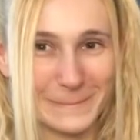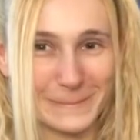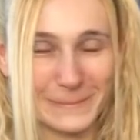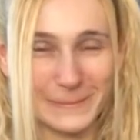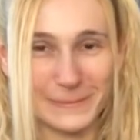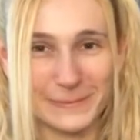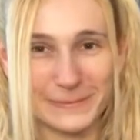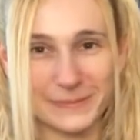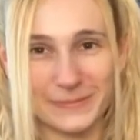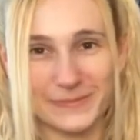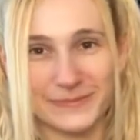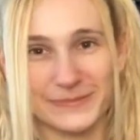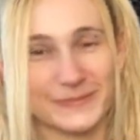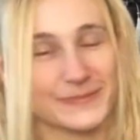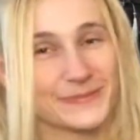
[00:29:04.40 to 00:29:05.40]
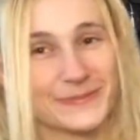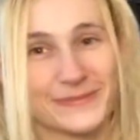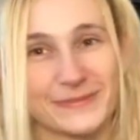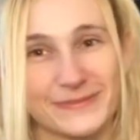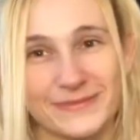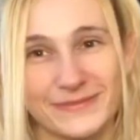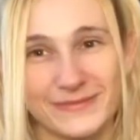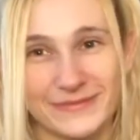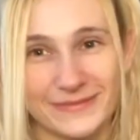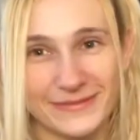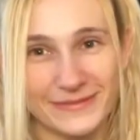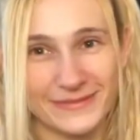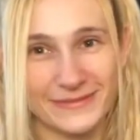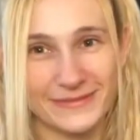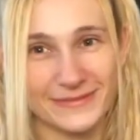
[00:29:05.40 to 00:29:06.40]

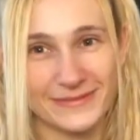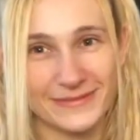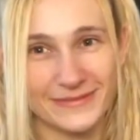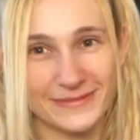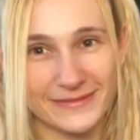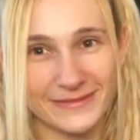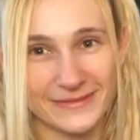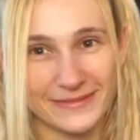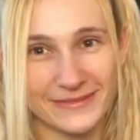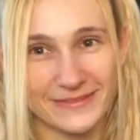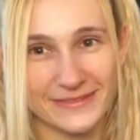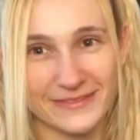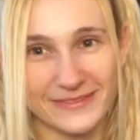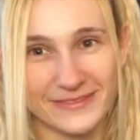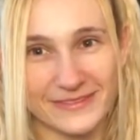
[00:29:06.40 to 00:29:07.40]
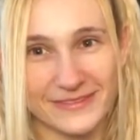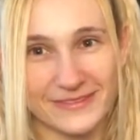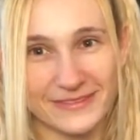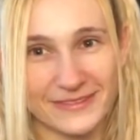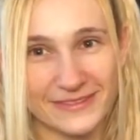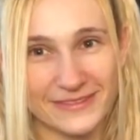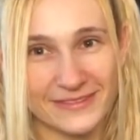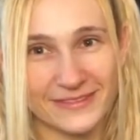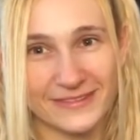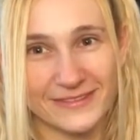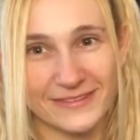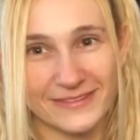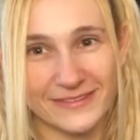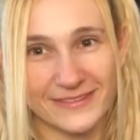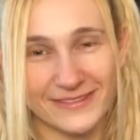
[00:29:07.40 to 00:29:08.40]

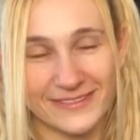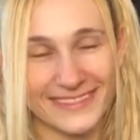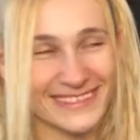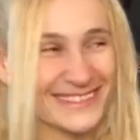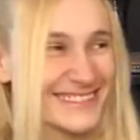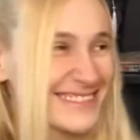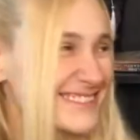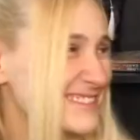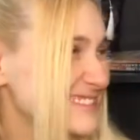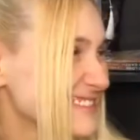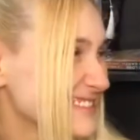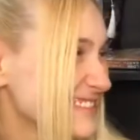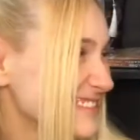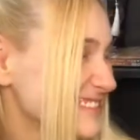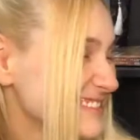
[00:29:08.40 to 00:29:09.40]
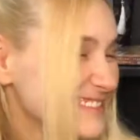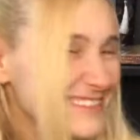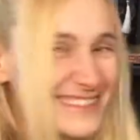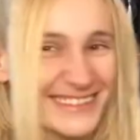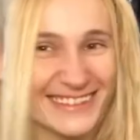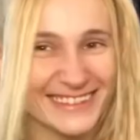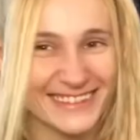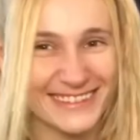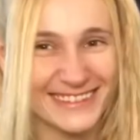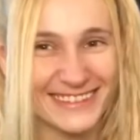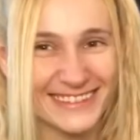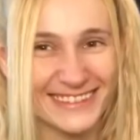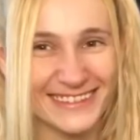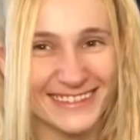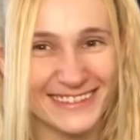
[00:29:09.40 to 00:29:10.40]

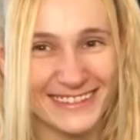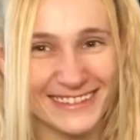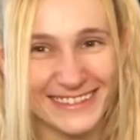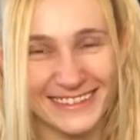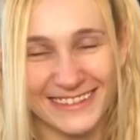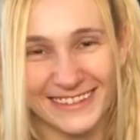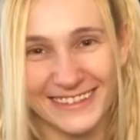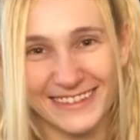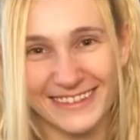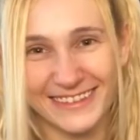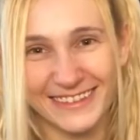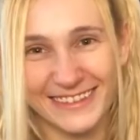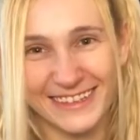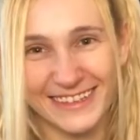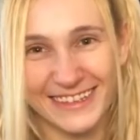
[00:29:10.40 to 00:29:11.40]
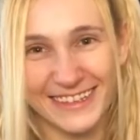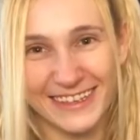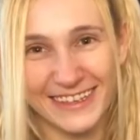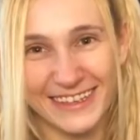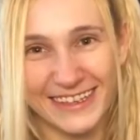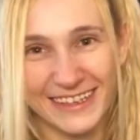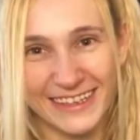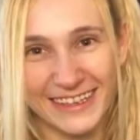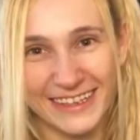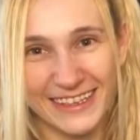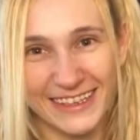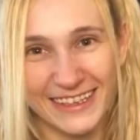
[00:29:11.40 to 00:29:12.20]
(not speaking)